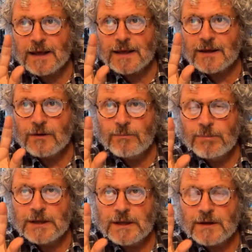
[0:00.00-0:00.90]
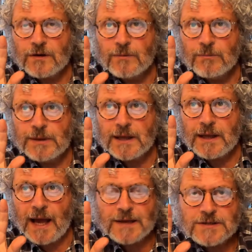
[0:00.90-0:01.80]
can be can be
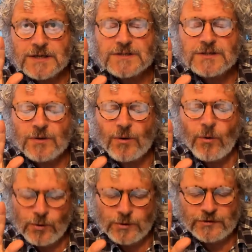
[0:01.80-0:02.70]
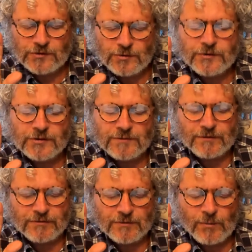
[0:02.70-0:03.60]
accessed in all sorts of
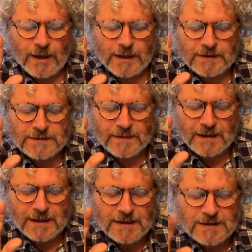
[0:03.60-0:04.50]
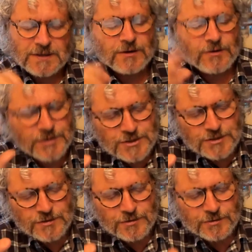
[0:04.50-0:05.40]
different ways. So
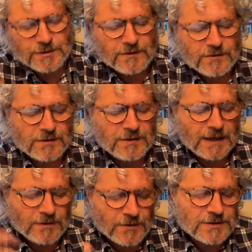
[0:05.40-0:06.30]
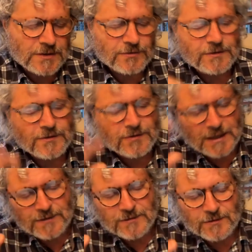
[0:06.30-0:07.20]
Christian druids and agnostic druids and
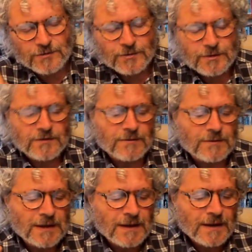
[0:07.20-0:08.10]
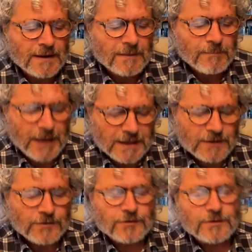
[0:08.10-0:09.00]
atheist druids and
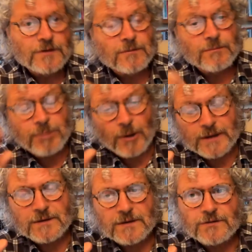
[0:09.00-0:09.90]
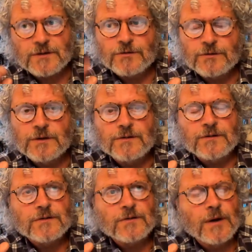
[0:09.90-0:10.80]
pagan druids and polytheistic druids
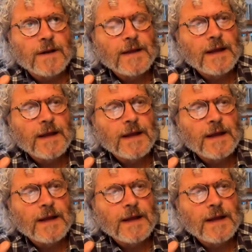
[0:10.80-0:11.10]
and so on.